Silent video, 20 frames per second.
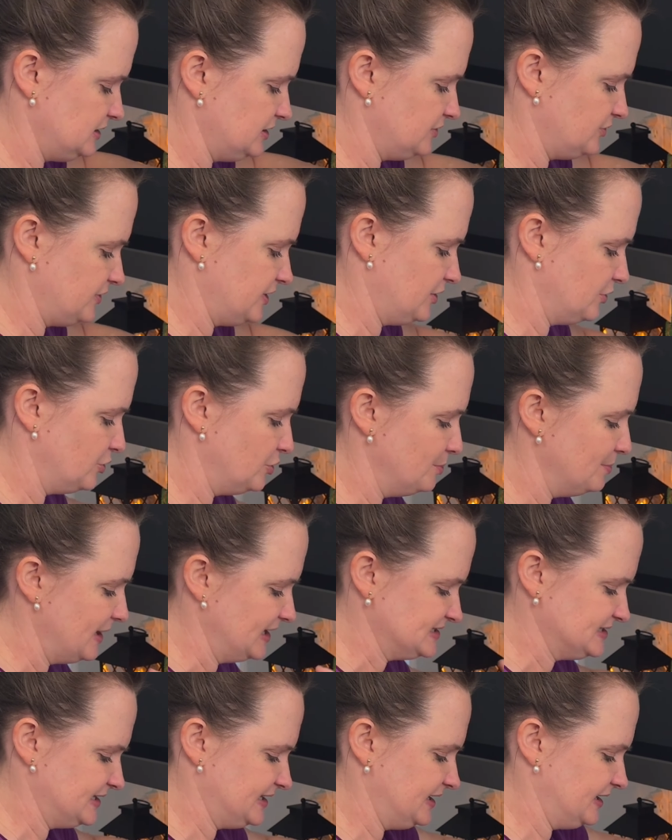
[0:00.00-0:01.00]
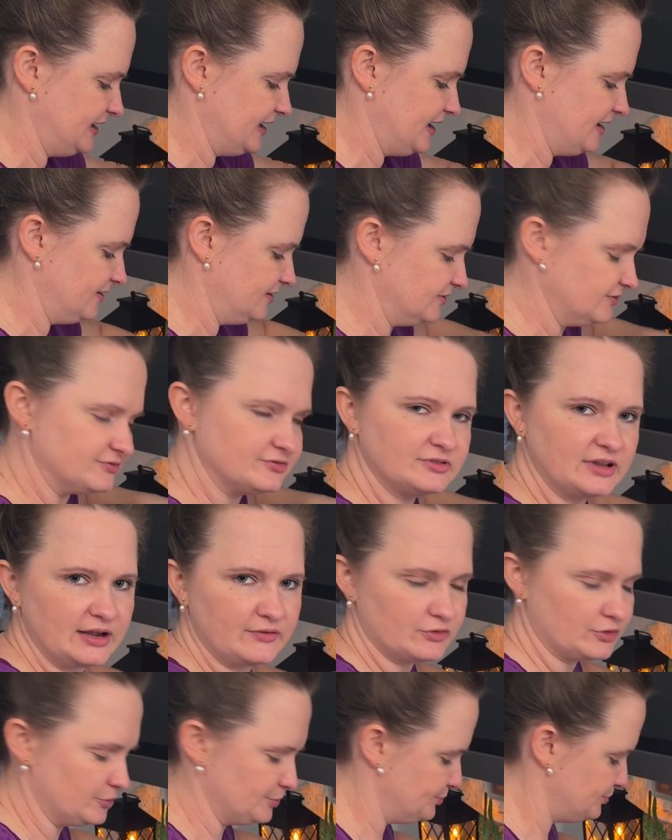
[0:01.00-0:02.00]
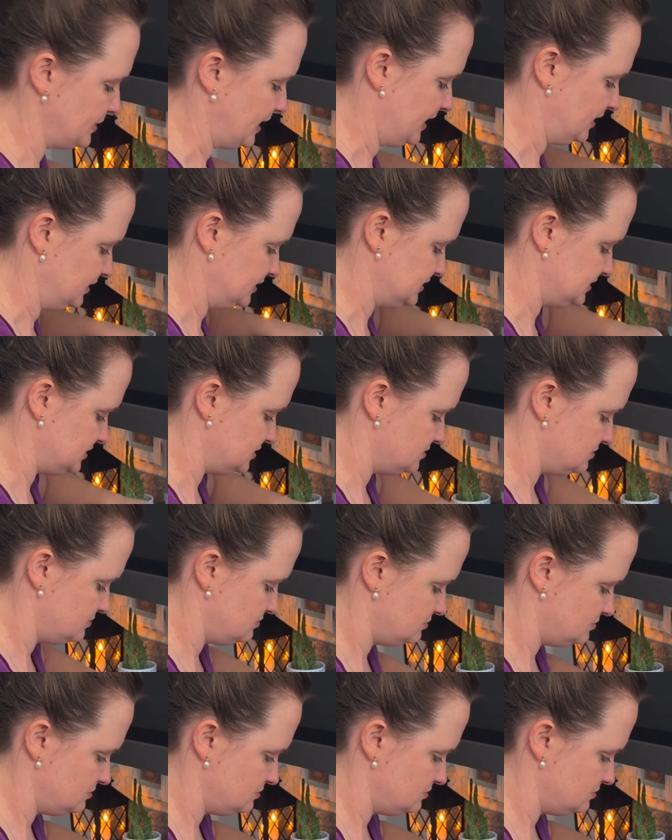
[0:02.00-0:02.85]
that whole Mexican kind of flavor palette.